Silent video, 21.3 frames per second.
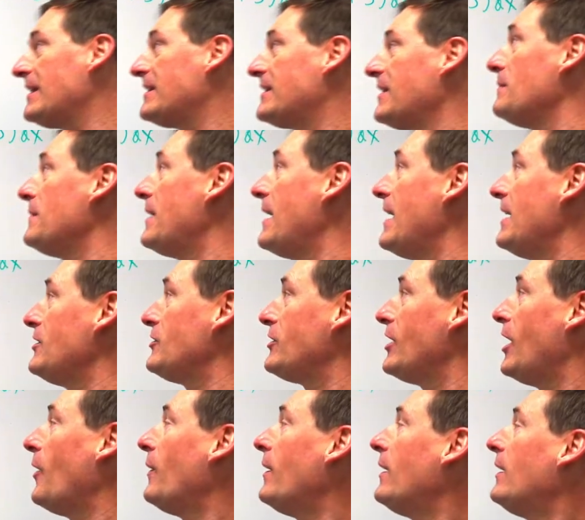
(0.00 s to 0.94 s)
someday.
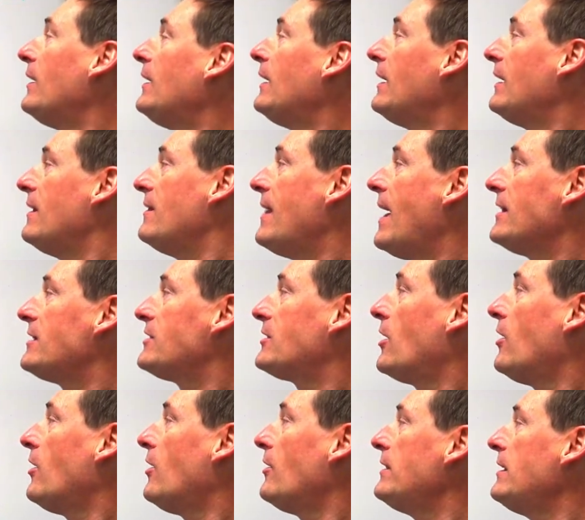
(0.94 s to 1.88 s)
So that's
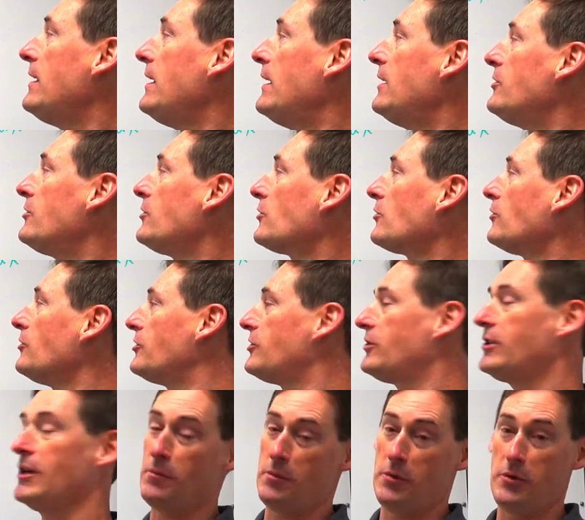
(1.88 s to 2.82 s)
called the integral
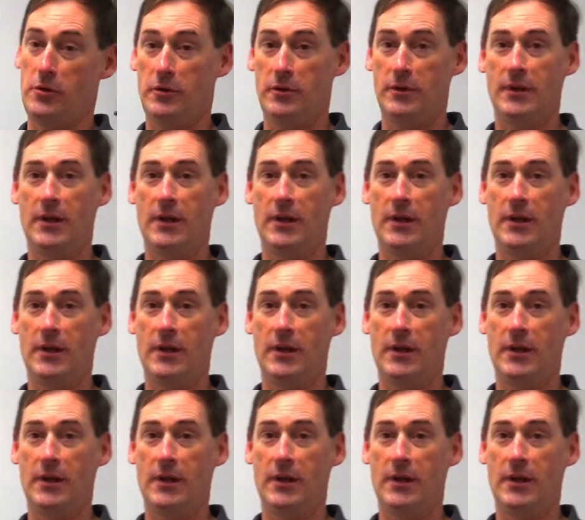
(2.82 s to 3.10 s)
symbol,